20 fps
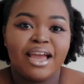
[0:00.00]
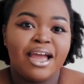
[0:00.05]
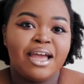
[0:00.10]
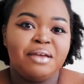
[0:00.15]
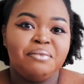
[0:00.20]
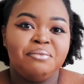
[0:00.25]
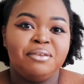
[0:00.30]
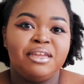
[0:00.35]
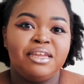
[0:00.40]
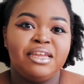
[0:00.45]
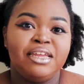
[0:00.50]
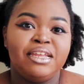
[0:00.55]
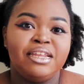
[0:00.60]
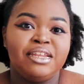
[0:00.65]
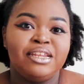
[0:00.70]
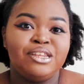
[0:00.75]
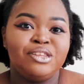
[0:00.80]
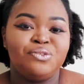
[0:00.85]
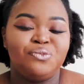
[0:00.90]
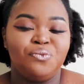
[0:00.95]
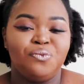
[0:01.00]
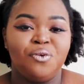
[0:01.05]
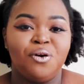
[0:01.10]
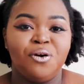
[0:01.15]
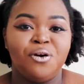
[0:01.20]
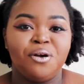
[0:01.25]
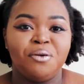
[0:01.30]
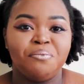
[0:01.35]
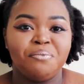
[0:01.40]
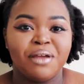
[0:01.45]
Diamonds,
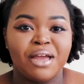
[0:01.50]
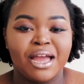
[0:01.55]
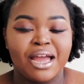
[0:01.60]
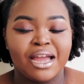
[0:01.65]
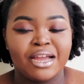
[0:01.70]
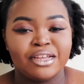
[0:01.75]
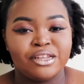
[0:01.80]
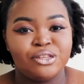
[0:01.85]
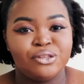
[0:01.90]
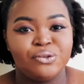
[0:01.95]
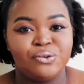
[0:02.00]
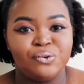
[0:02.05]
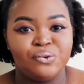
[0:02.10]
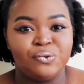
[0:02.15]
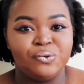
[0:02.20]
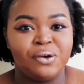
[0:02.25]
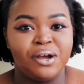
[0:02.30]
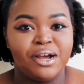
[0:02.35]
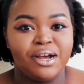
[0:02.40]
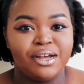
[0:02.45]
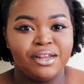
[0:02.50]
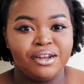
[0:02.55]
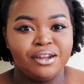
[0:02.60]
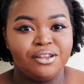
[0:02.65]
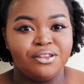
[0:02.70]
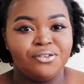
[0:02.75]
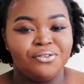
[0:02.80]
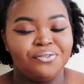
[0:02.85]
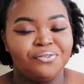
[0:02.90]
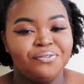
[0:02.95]
welcome back to
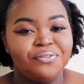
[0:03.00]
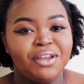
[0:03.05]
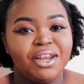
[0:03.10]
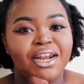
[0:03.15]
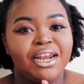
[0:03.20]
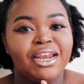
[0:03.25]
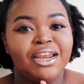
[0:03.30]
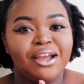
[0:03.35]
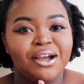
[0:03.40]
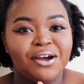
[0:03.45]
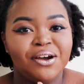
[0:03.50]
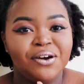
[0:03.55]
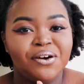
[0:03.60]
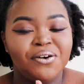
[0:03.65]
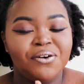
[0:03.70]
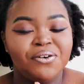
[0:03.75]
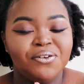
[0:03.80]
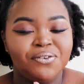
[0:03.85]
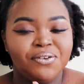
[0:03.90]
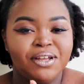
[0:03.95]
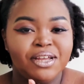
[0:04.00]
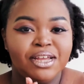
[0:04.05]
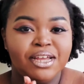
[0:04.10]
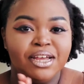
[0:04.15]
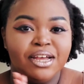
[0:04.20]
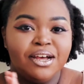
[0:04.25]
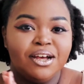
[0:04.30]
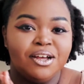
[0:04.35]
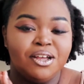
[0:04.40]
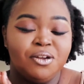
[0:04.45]
another video
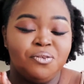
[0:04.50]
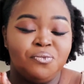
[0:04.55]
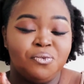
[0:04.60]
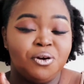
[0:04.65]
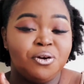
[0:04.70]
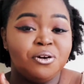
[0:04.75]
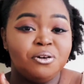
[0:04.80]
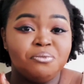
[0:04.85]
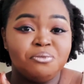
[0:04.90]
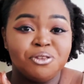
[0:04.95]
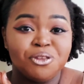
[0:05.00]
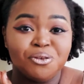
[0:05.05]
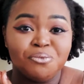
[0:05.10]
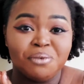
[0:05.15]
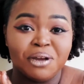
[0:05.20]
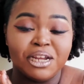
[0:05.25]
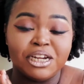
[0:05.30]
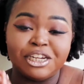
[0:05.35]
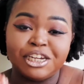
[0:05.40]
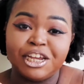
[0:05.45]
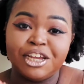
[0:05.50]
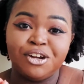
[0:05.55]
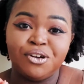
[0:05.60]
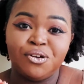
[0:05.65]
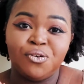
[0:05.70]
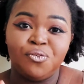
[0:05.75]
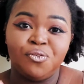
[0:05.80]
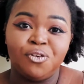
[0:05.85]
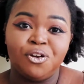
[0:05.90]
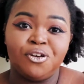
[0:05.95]
and welcome to my
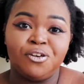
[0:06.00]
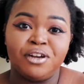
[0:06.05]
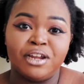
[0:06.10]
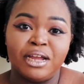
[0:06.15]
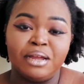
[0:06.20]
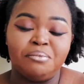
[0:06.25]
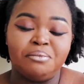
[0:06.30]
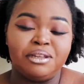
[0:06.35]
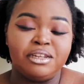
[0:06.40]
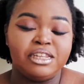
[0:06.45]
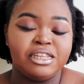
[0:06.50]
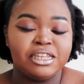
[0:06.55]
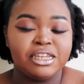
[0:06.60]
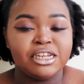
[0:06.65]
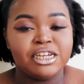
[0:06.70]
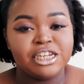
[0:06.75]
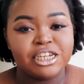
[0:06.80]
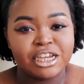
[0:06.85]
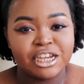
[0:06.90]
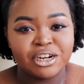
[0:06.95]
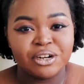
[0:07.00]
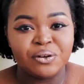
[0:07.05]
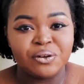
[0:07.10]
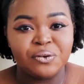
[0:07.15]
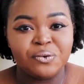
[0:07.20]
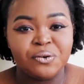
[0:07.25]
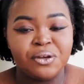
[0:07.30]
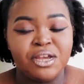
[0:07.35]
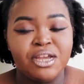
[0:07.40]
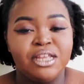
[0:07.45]
channel, Rare Diamond Tea
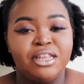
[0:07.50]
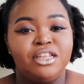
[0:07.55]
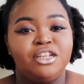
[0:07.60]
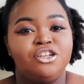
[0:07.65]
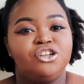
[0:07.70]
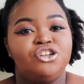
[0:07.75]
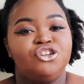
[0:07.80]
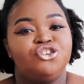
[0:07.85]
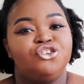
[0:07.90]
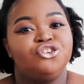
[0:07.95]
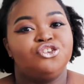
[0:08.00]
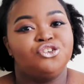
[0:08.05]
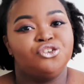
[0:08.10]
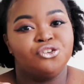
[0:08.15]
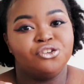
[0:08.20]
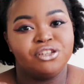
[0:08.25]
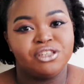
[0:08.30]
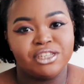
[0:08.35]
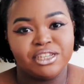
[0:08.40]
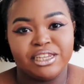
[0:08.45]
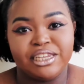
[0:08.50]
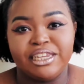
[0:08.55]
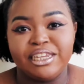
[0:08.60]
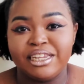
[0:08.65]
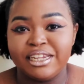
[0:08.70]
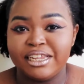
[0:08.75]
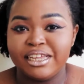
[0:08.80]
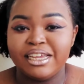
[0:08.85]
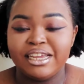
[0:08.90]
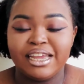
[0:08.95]
channel. This is your girl
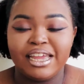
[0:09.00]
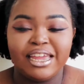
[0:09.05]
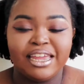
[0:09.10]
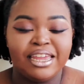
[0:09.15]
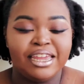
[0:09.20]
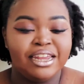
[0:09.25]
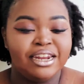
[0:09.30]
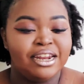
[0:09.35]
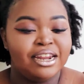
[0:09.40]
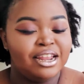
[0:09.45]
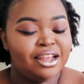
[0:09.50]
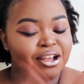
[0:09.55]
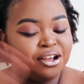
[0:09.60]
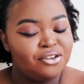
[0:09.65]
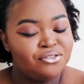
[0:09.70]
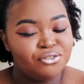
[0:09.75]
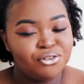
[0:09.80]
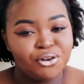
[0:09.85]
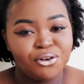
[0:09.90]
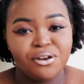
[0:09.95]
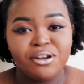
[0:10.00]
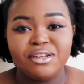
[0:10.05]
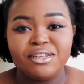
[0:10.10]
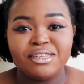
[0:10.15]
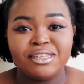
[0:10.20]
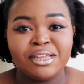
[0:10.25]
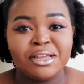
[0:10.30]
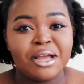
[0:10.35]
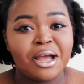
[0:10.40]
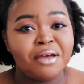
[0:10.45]
Tequila, and of course
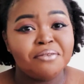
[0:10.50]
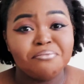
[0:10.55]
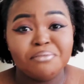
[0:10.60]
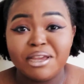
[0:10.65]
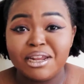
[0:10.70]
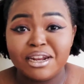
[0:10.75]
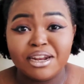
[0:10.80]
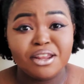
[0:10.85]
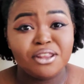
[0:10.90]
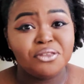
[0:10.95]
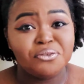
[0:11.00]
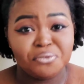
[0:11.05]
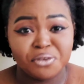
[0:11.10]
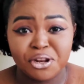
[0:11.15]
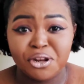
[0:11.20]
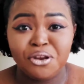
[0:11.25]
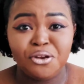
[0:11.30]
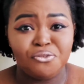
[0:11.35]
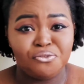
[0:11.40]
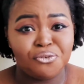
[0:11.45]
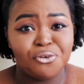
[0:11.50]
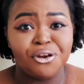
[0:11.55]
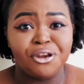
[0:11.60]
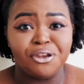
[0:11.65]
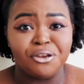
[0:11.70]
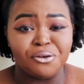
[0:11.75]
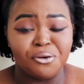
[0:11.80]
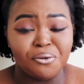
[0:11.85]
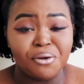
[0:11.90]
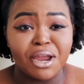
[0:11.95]
I've made another video for
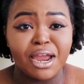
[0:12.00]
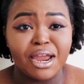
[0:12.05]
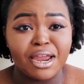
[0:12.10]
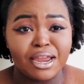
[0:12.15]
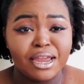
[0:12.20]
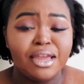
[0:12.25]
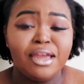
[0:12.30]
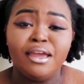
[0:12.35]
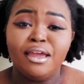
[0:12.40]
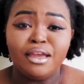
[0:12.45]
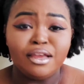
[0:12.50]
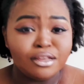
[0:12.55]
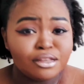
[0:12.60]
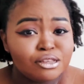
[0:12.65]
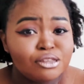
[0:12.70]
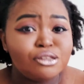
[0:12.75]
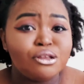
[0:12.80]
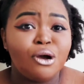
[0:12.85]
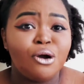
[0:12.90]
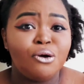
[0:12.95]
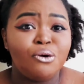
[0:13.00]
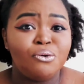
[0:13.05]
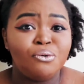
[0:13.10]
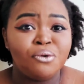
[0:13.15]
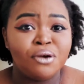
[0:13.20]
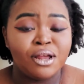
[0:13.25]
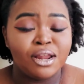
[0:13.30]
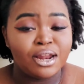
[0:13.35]
you. Okay, so